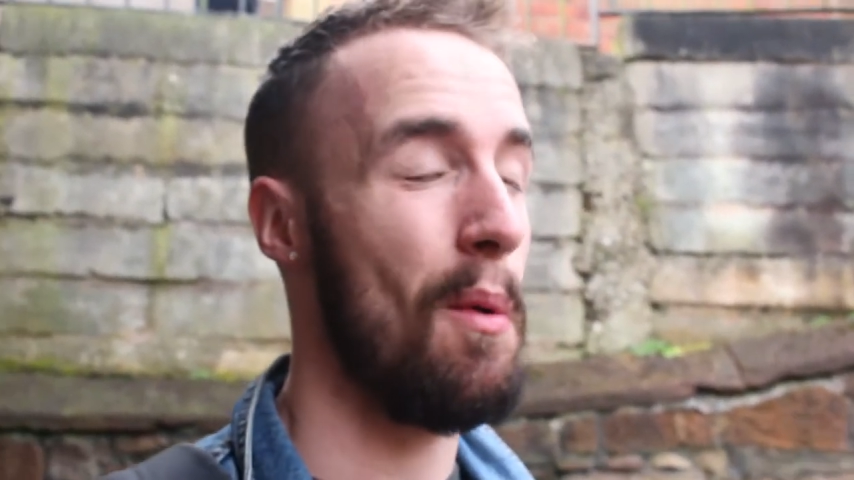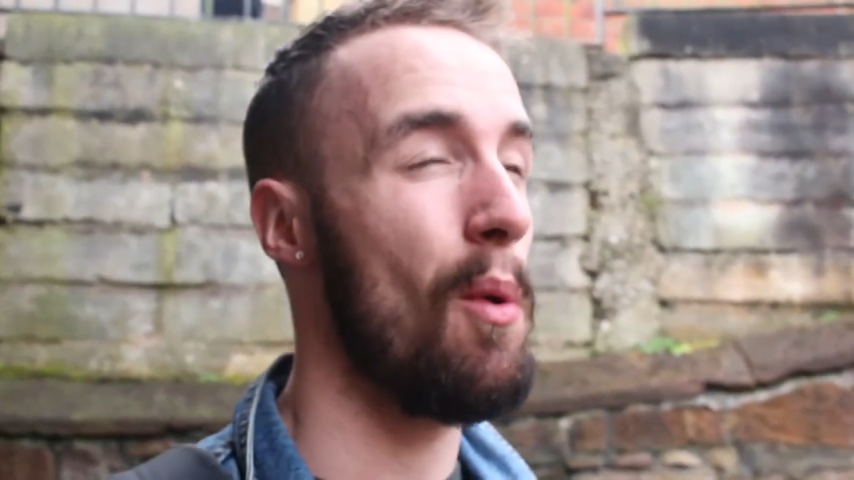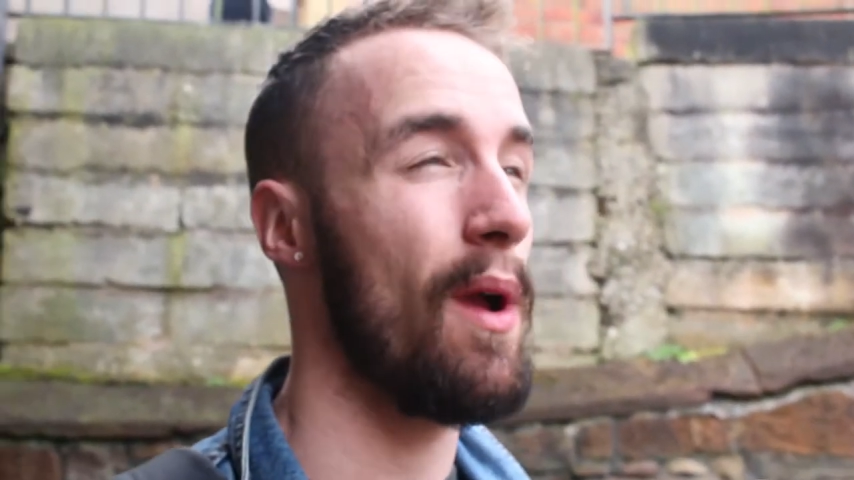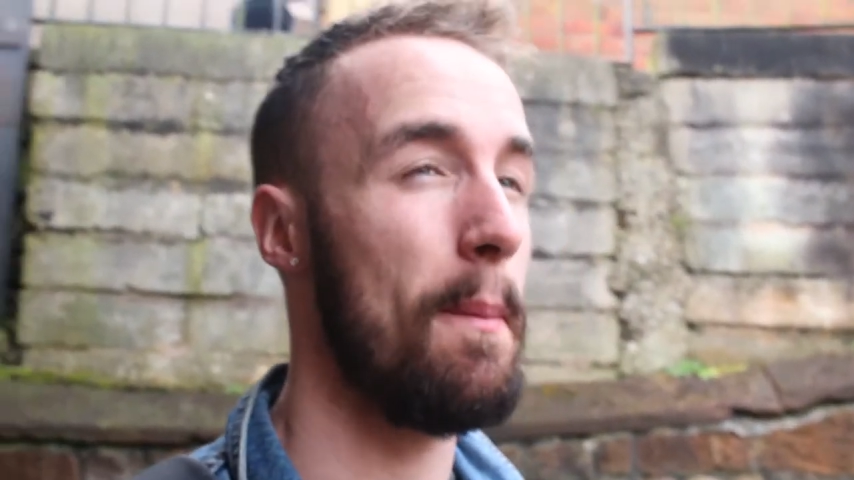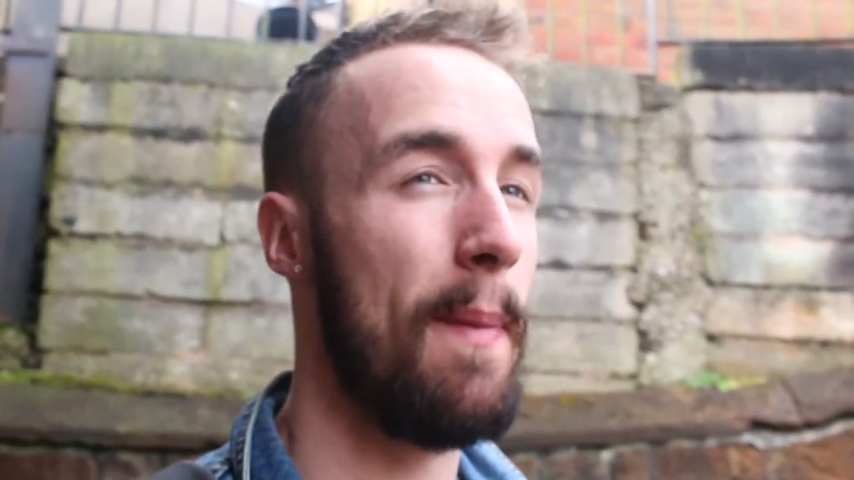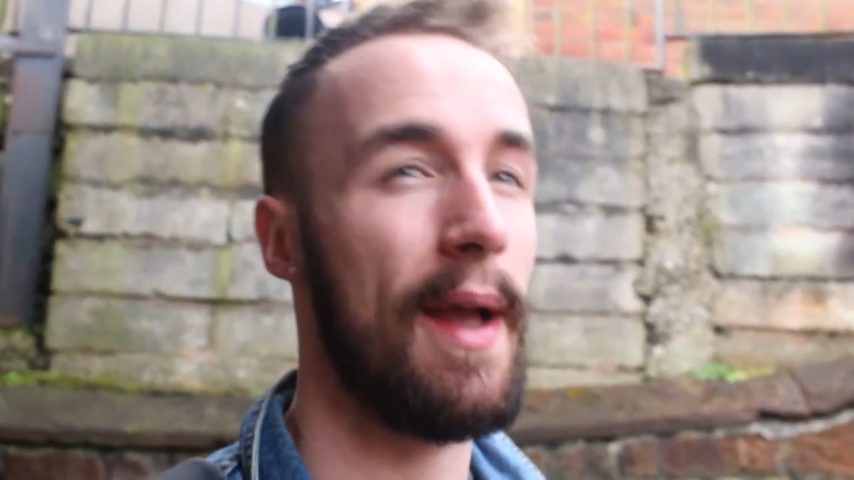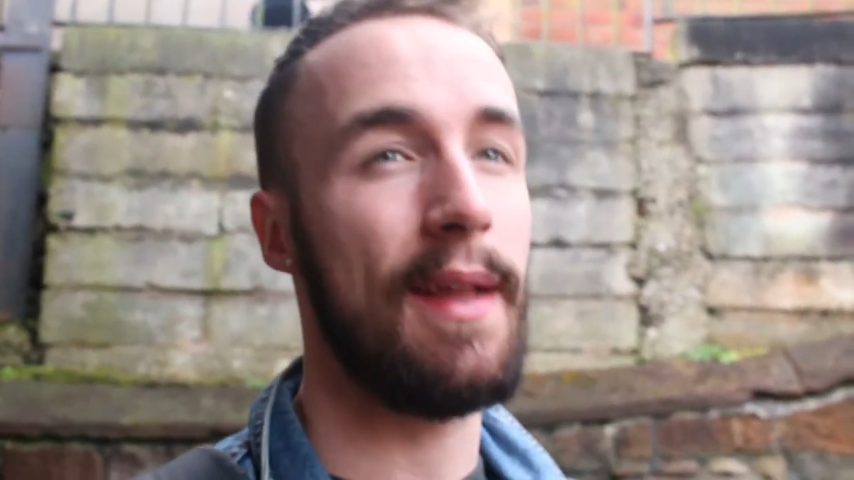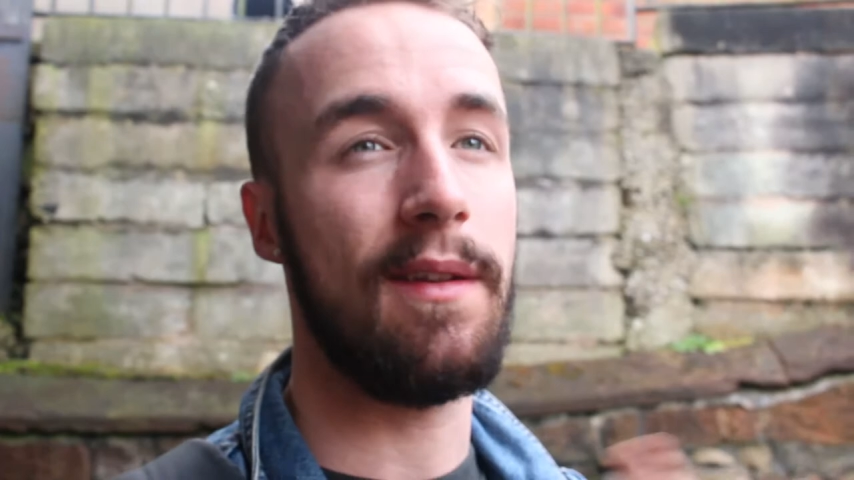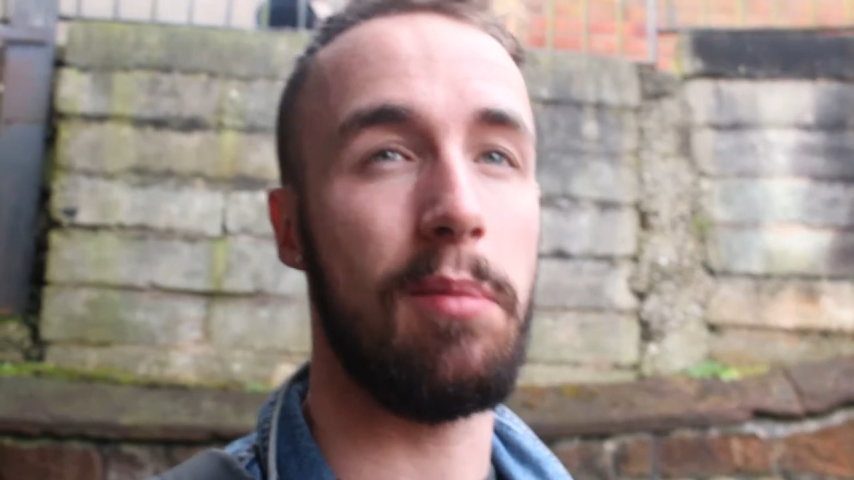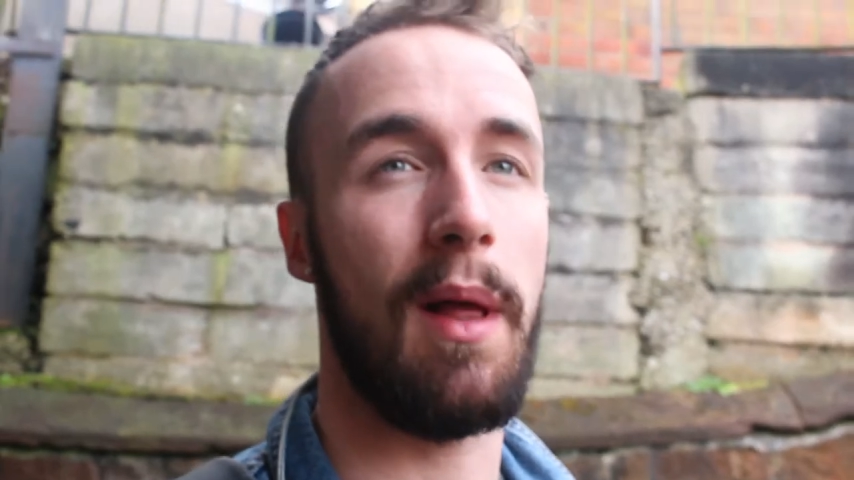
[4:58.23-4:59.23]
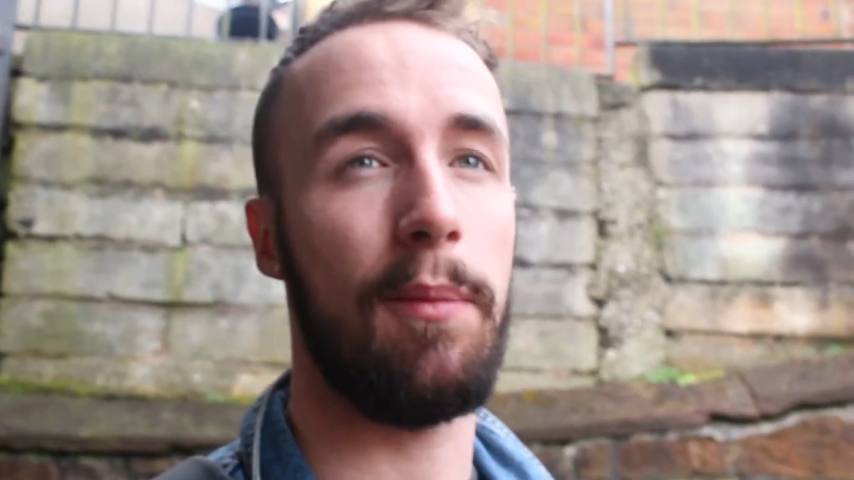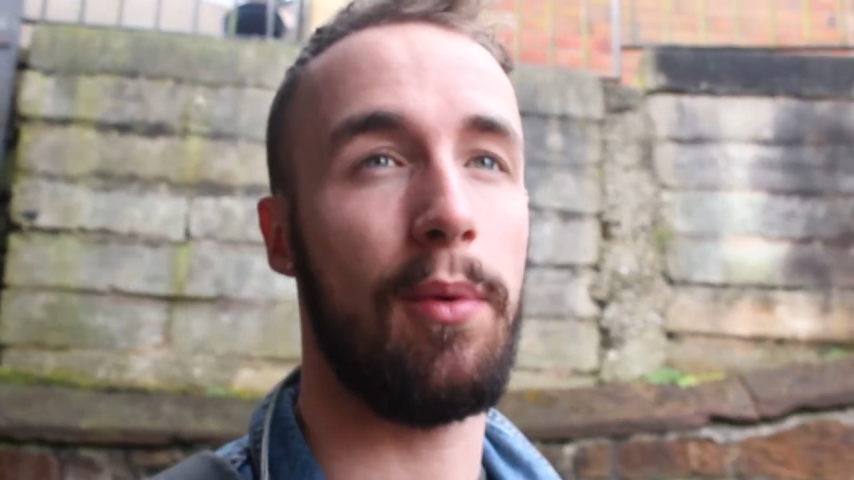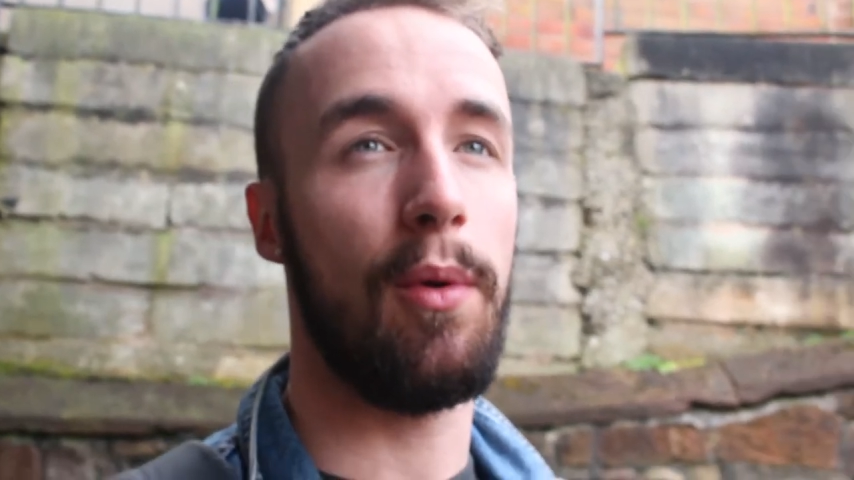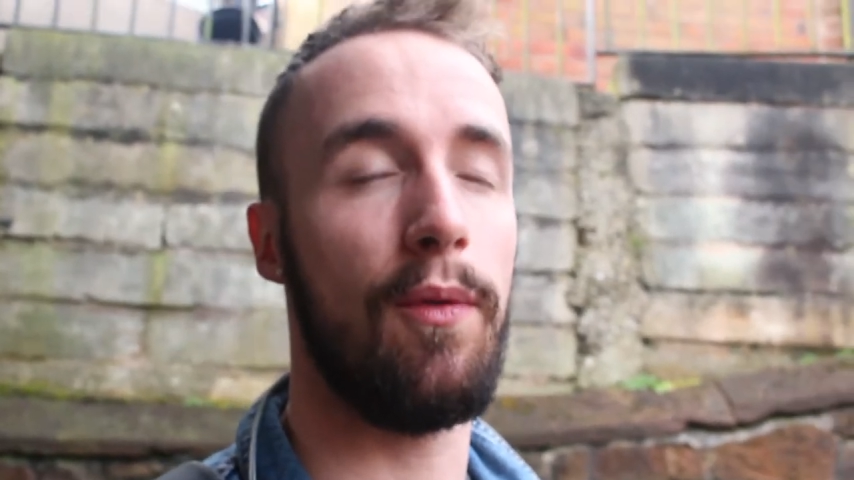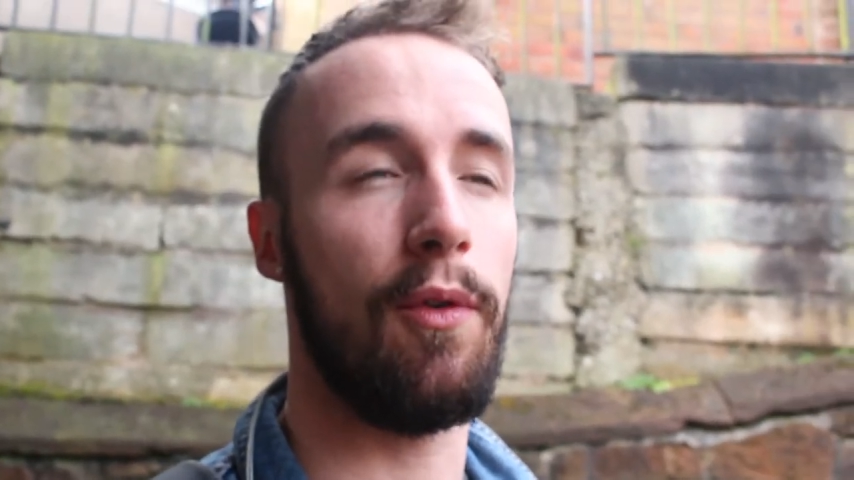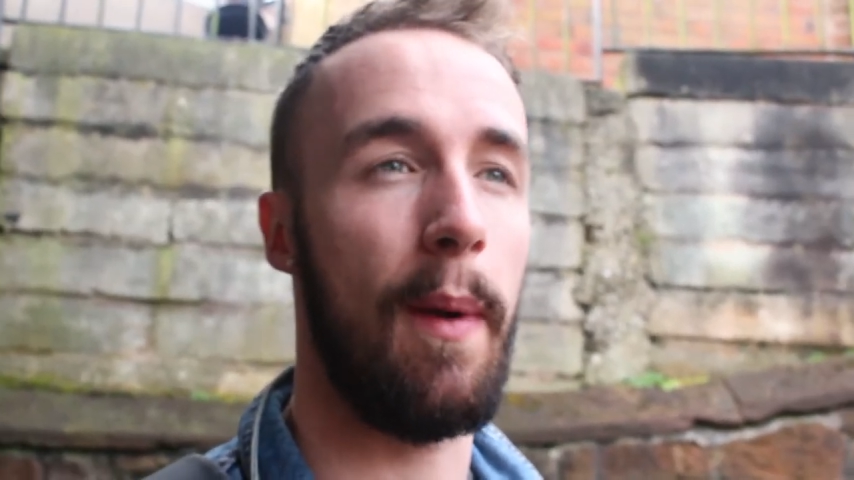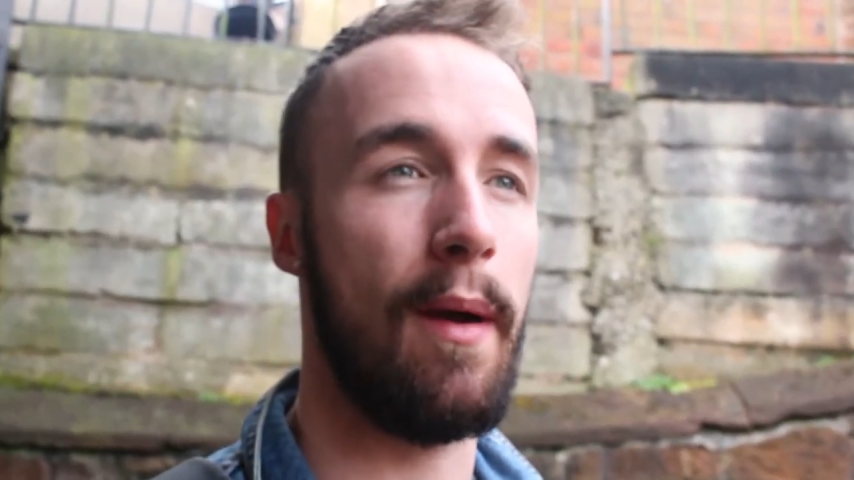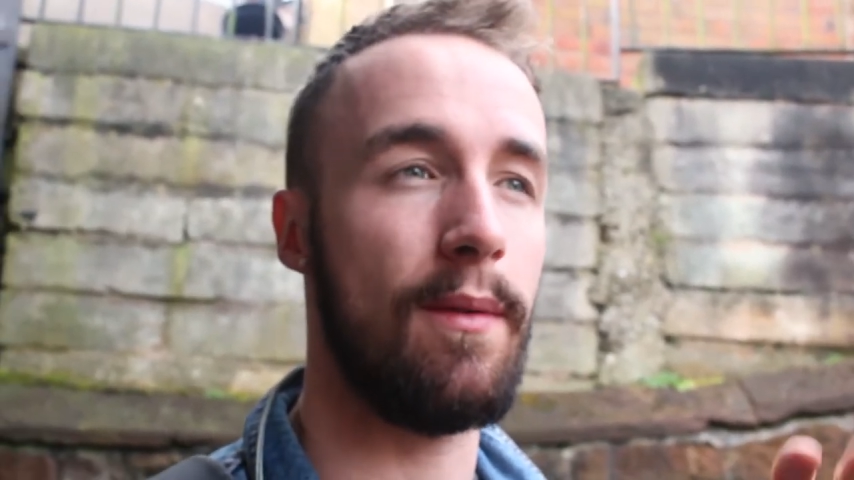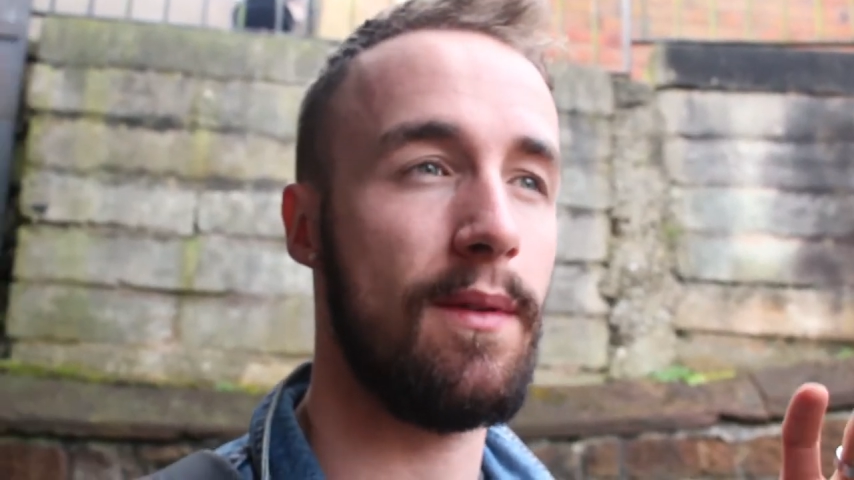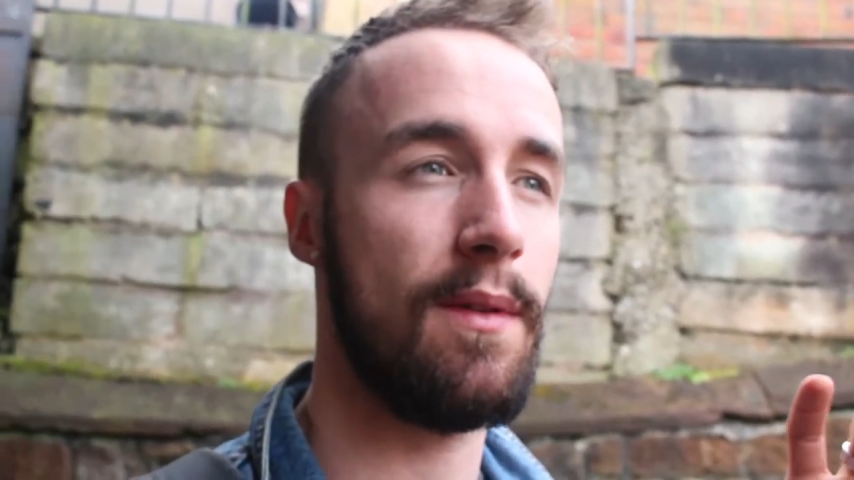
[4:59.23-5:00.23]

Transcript: I won't get back into Blackpool for about